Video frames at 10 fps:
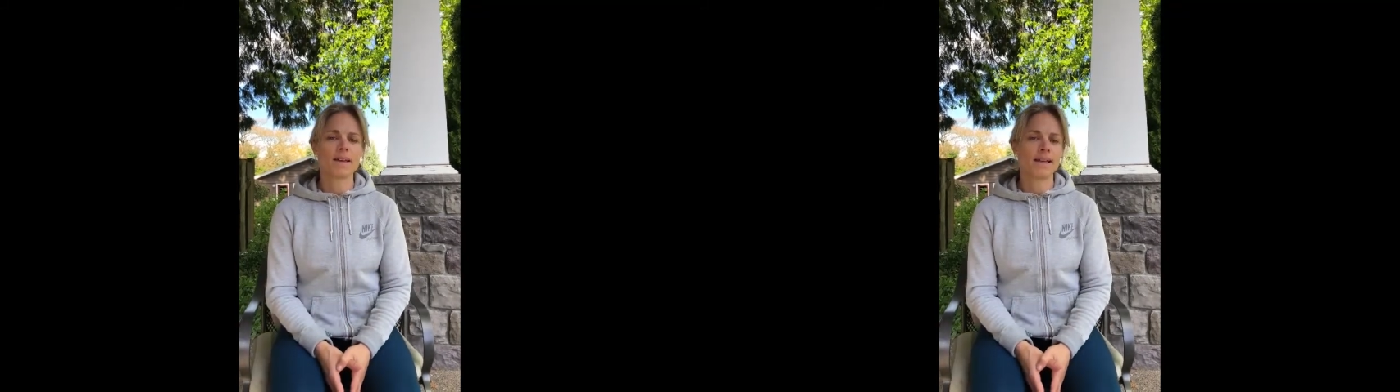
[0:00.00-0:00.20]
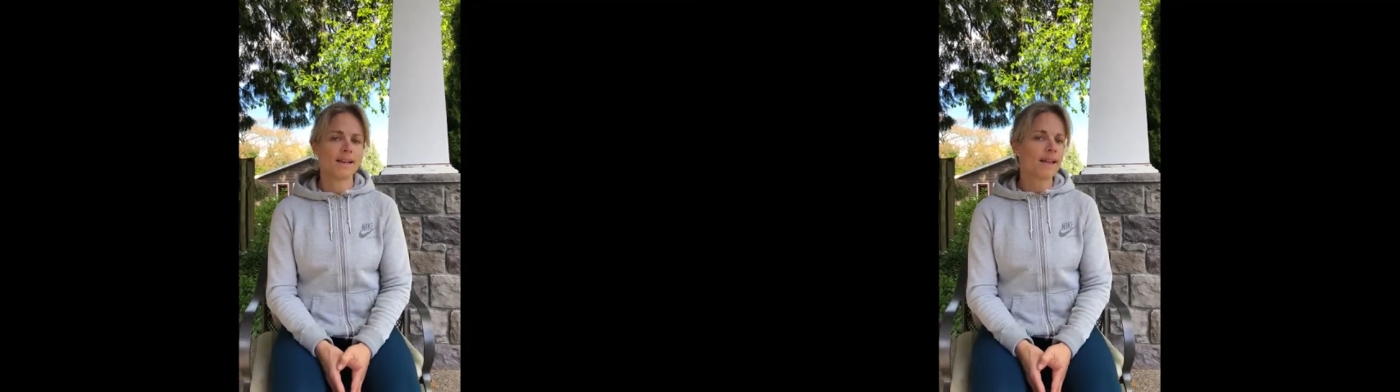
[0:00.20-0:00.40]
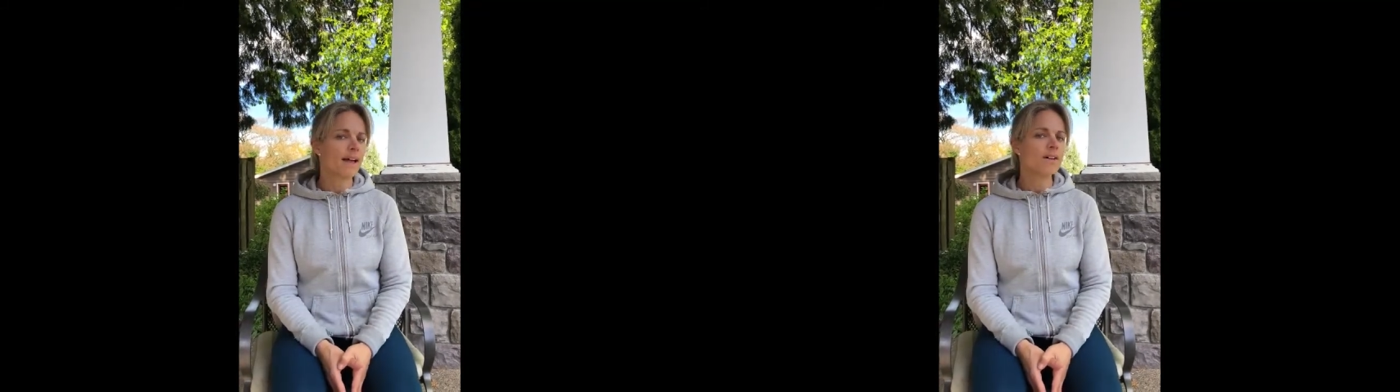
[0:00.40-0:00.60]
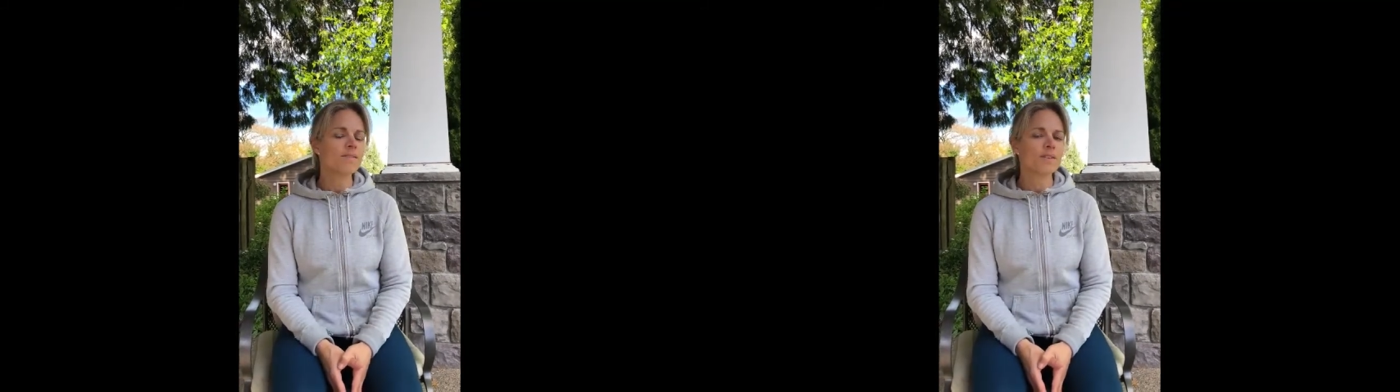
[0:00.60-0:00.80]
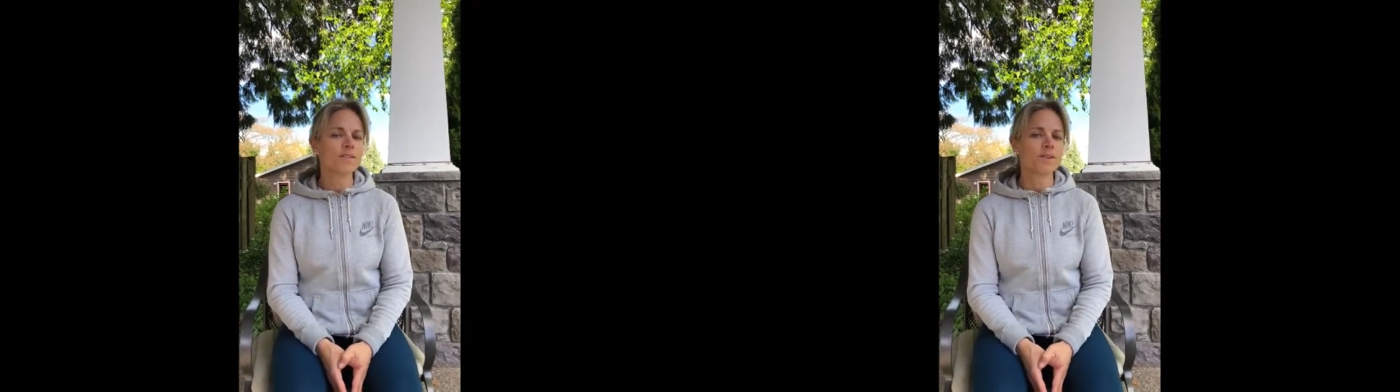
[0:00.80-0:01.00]
inhale
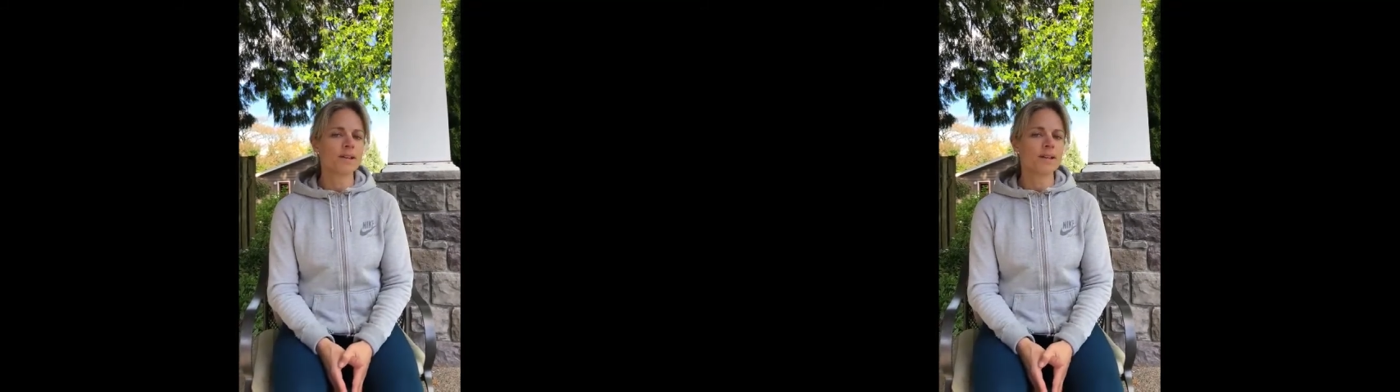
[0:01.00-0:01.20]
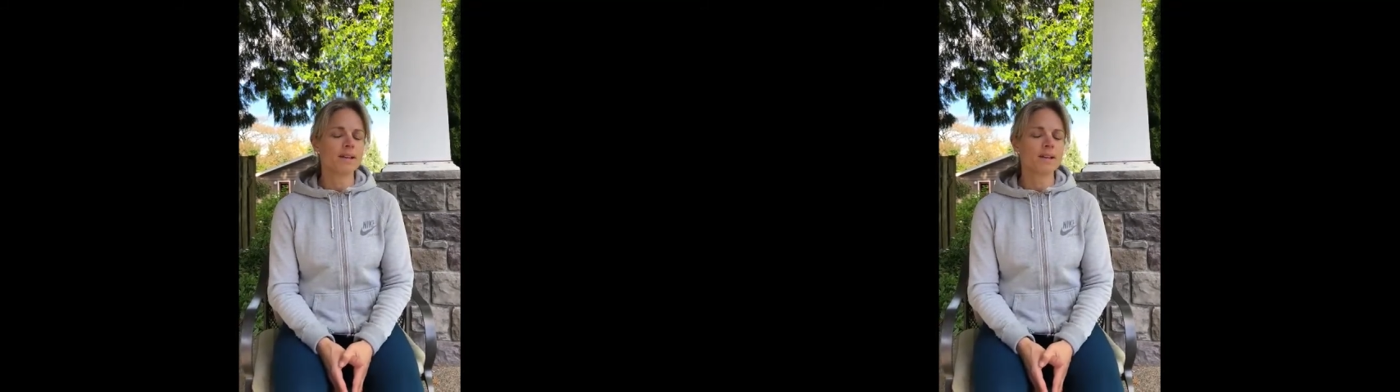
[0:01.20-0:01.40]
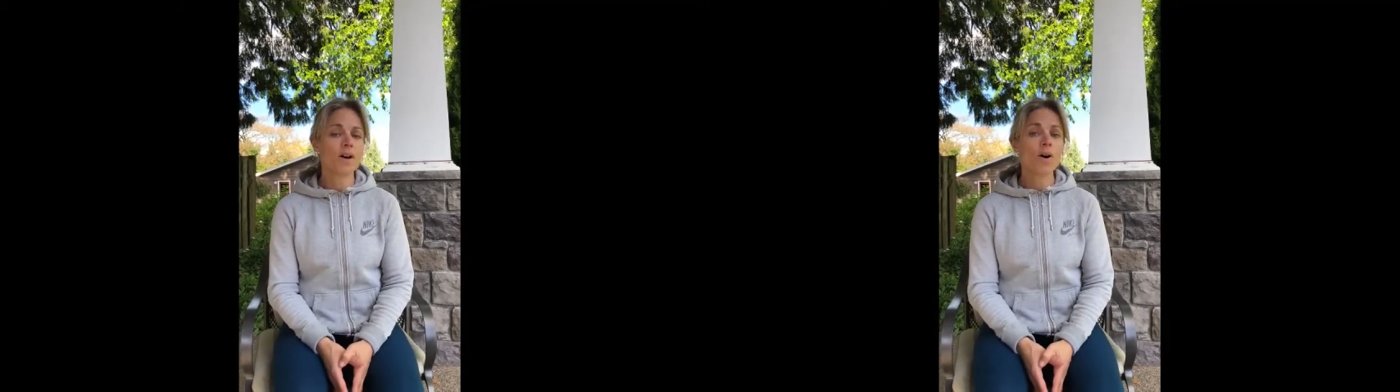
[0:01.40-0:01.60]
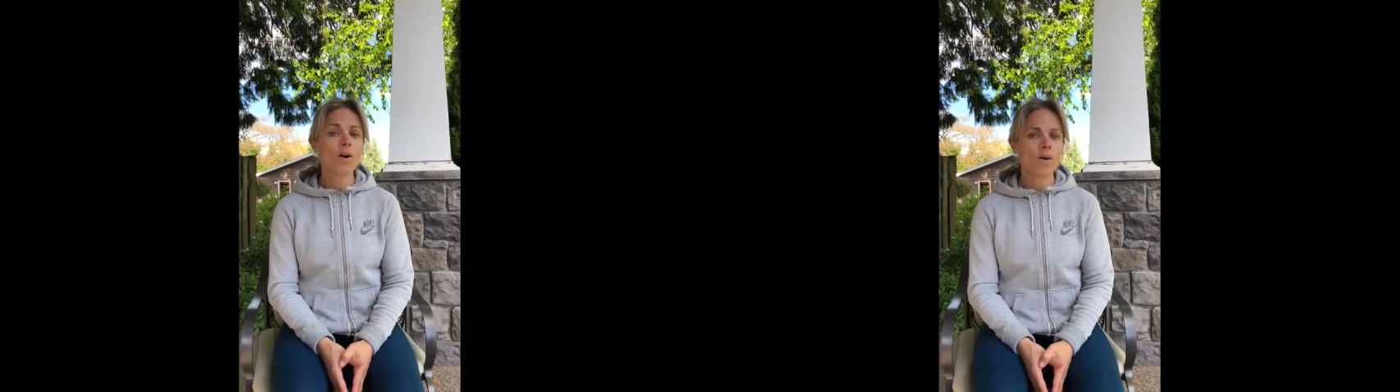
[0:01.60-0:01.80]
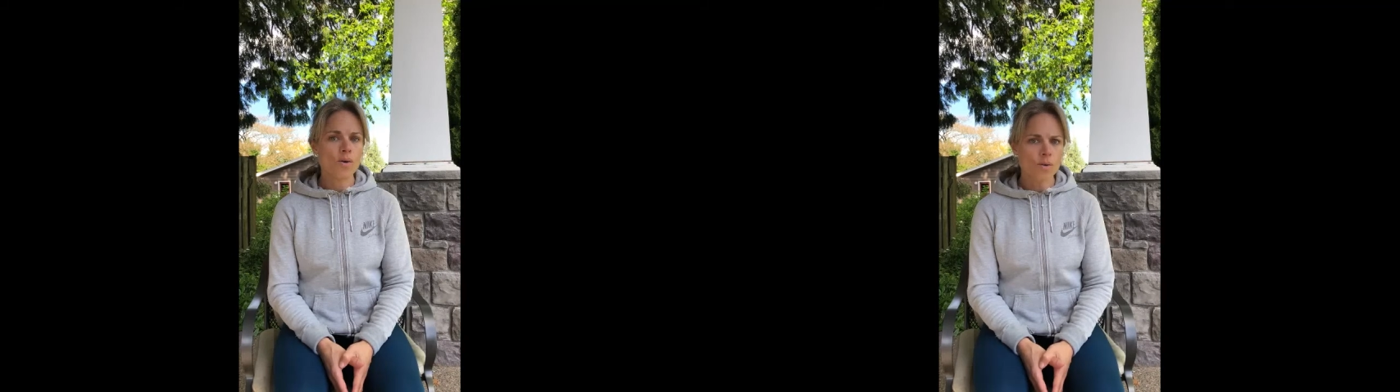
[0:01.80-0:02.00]
for 3,
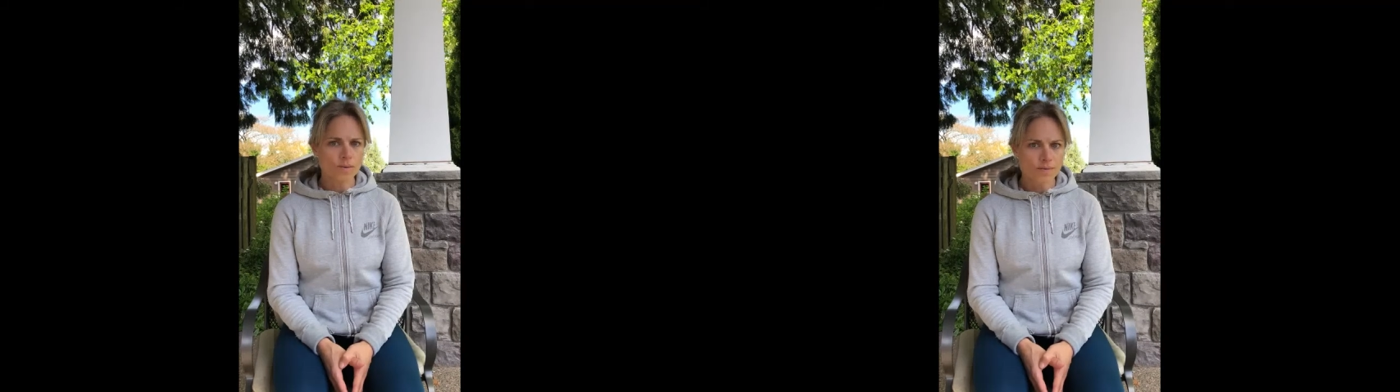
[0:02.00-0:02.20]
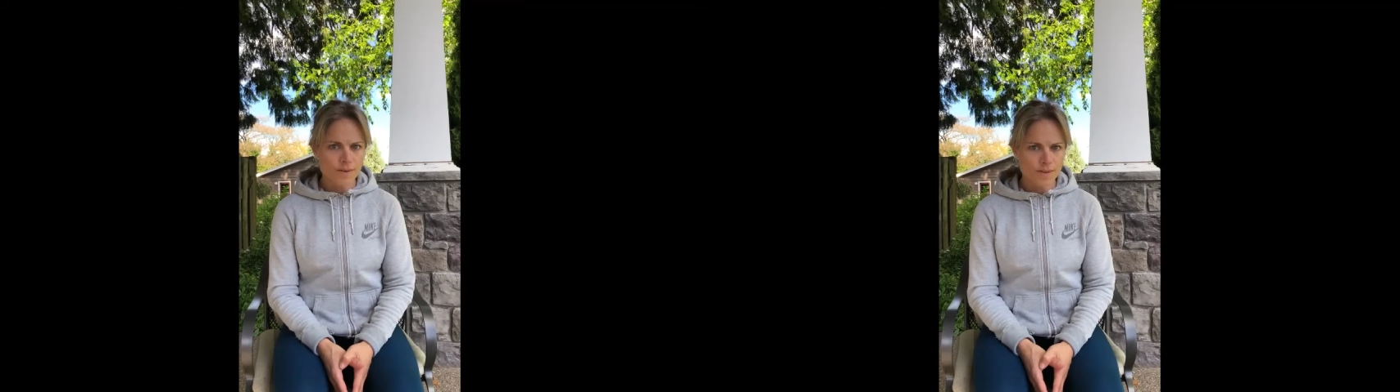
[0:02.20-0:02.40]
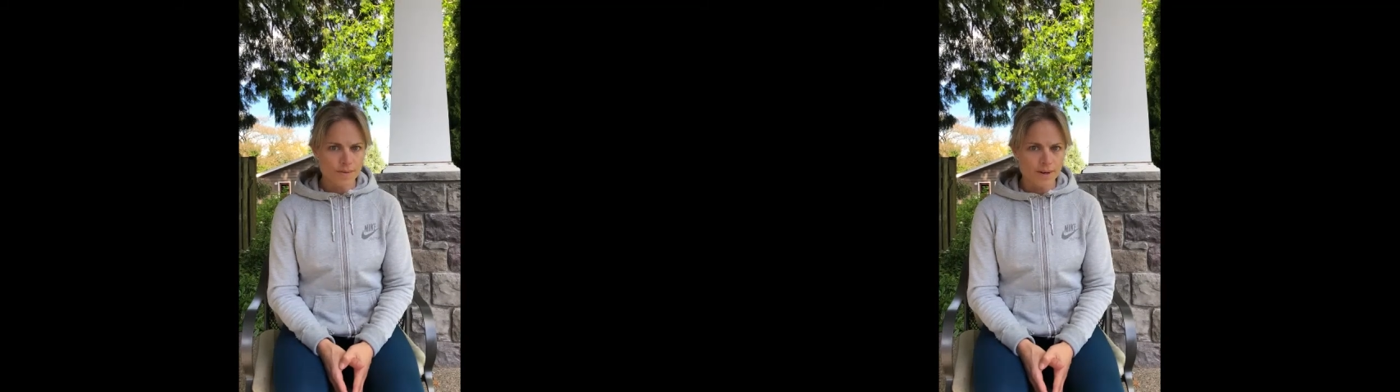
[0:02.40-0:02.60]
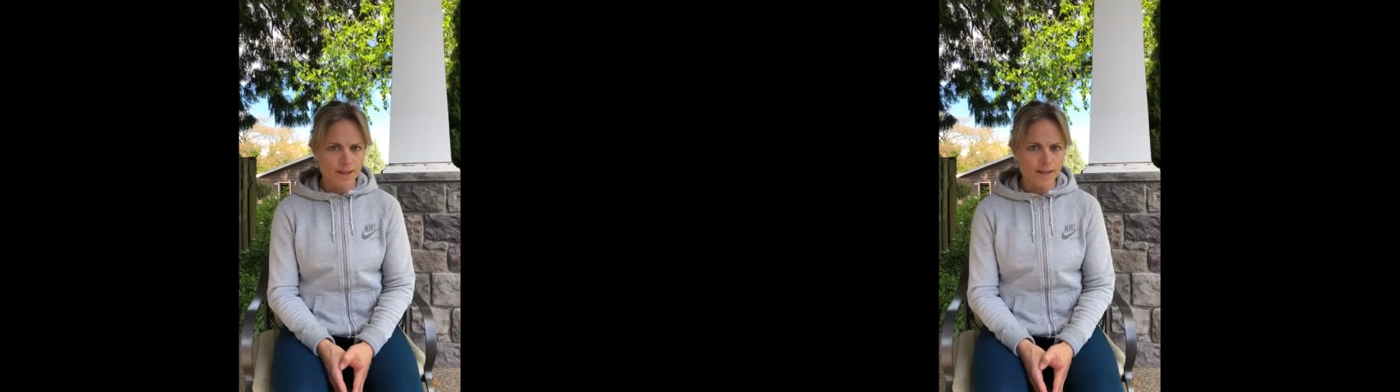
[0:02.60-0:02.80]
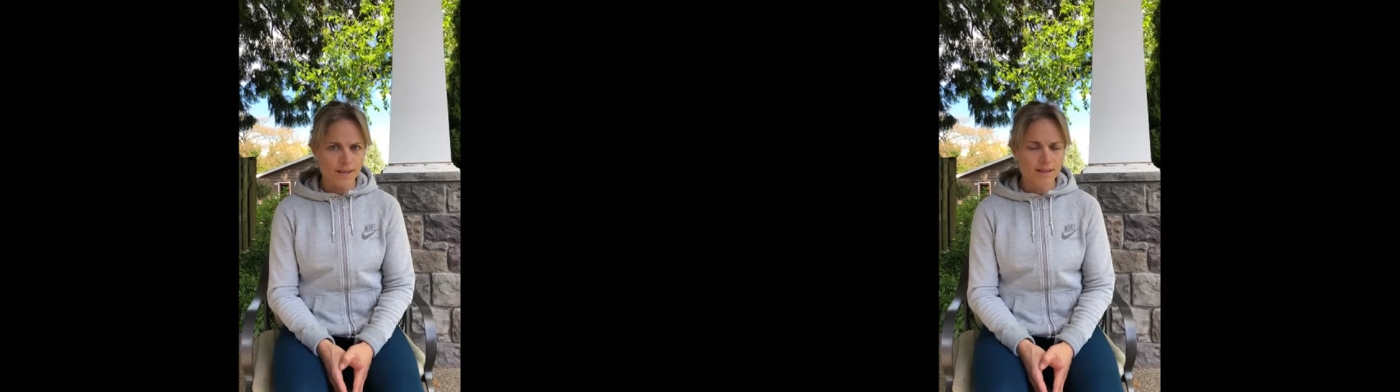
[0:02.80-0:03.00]
hold for 3,